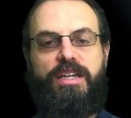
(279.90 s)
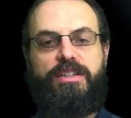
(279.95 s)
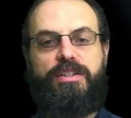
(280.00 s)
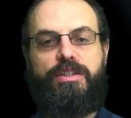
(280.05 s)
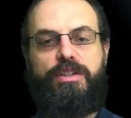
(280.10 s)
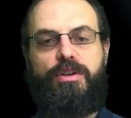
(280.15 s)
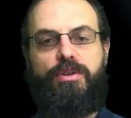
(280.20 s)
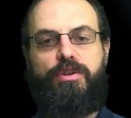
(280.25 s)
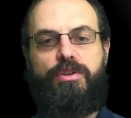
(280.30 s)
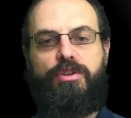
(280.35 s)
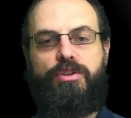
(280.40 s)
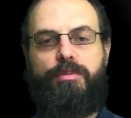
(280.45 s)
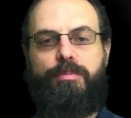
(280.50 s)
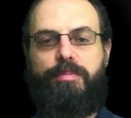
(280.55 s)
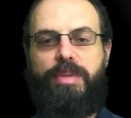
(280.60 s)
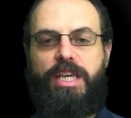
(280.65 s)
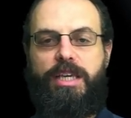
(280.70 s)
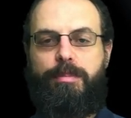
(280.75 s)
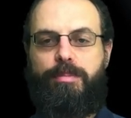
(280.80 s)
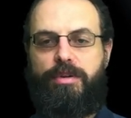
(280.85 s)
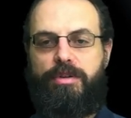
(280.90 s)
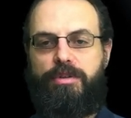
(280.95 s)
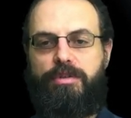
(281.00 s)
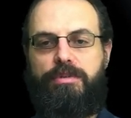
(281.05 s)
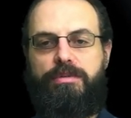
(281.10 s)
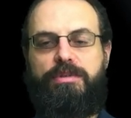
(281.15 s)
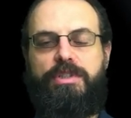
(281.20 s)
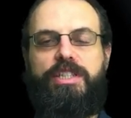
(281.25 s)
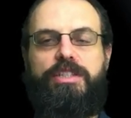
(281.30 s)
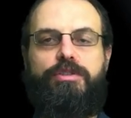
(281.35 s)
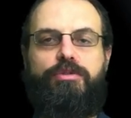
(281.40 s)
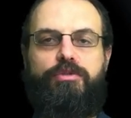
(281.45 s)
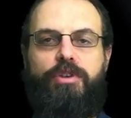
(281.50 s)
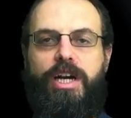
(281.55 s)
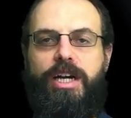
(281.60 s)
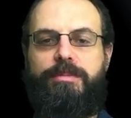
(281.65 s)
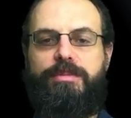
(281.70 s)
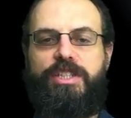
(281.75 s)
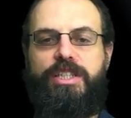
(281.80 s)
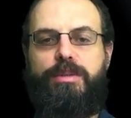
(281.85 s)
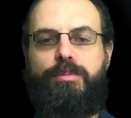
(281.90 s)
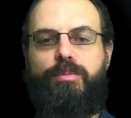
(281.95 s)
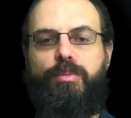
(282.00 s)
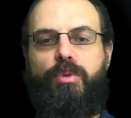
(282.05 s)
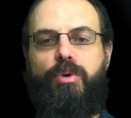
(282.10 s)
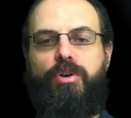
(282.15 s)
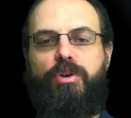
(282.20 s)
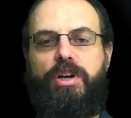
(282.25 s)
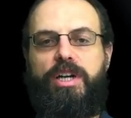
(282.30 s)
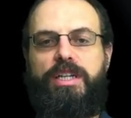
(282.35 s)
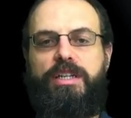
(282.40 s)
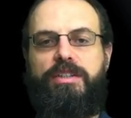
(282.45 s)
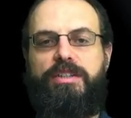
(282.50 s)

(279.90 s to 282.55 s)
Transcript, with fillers: So the paper describes in more